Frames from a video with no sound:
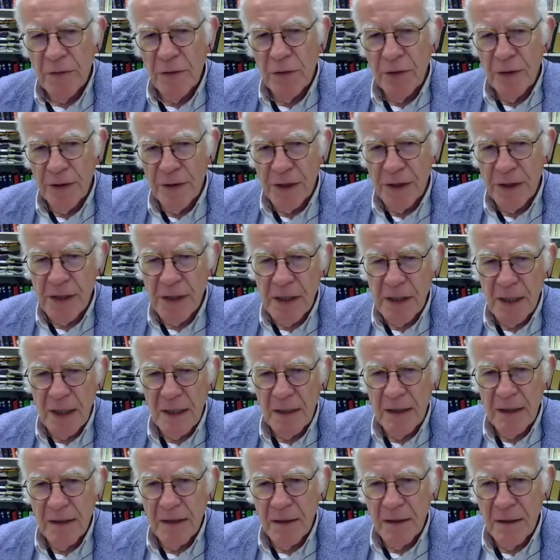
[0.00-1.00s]
wars
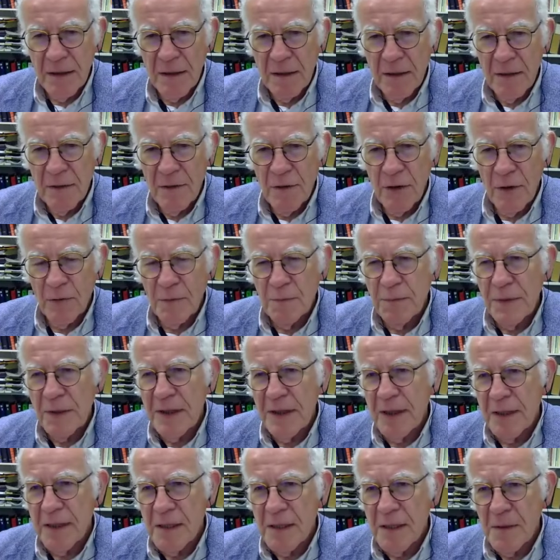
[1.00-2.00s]
that don't
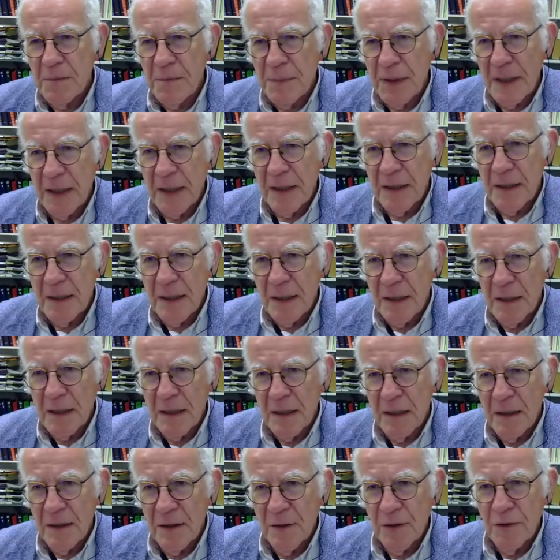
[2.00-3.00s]
participate
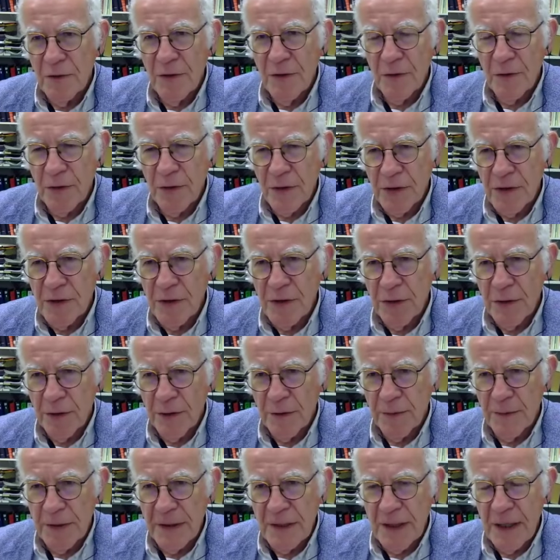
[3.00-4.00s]
in torture
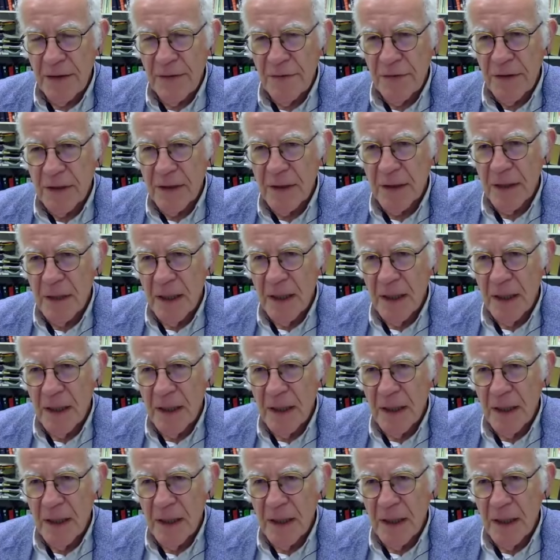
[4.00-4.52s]
or whatever.